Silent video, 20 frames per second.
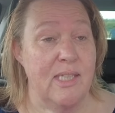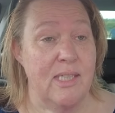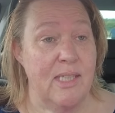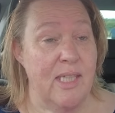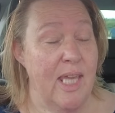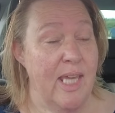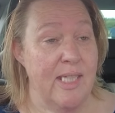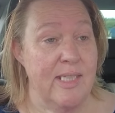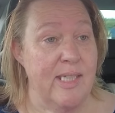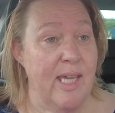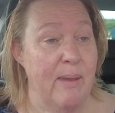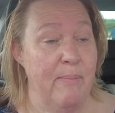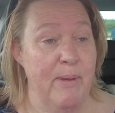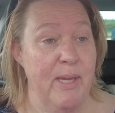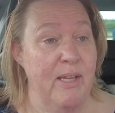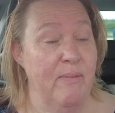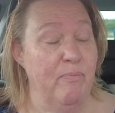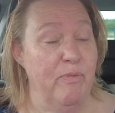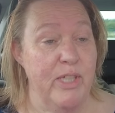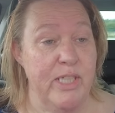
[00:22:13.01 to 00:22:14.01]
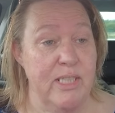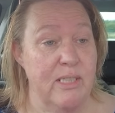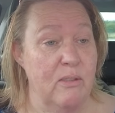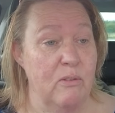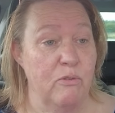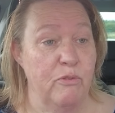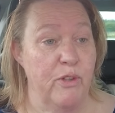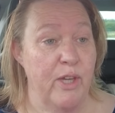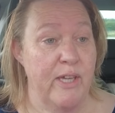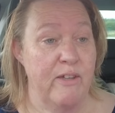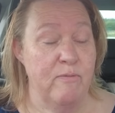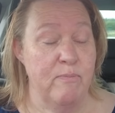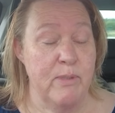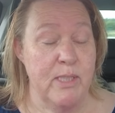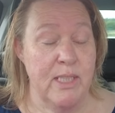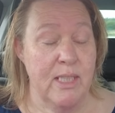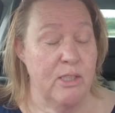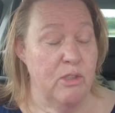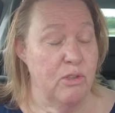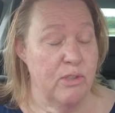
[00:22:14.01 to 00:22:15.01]
things came in they didn't fave
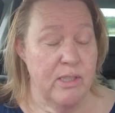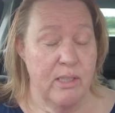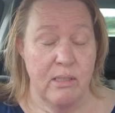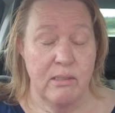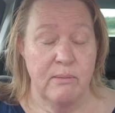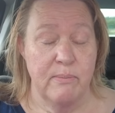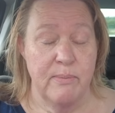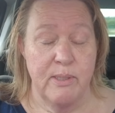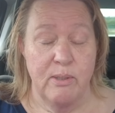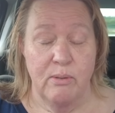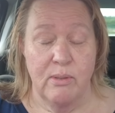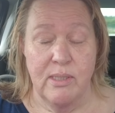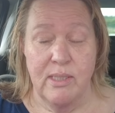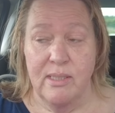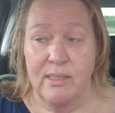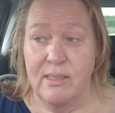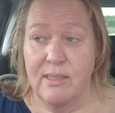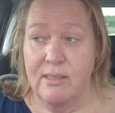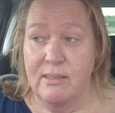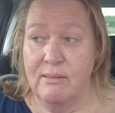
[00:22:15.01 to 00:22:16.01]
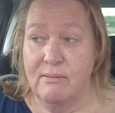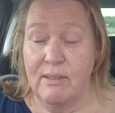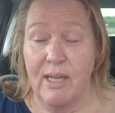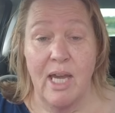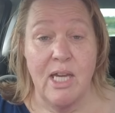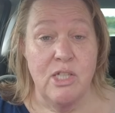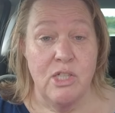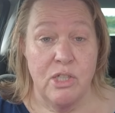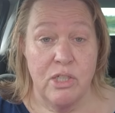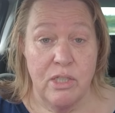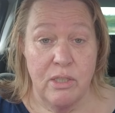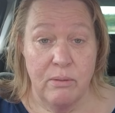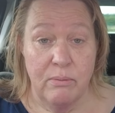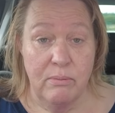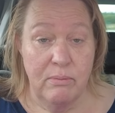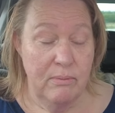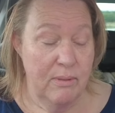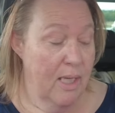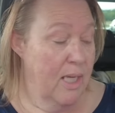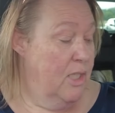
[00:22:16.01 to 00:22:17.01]
me I just got them sorted as you do
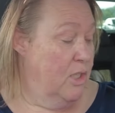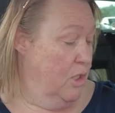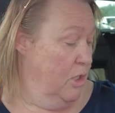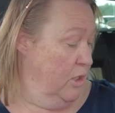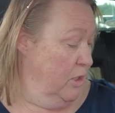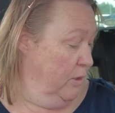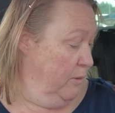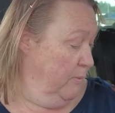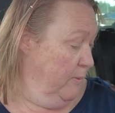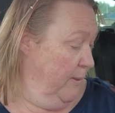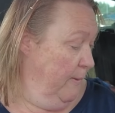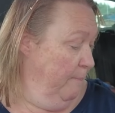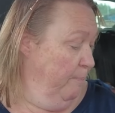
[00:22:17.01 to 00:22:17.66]
as you do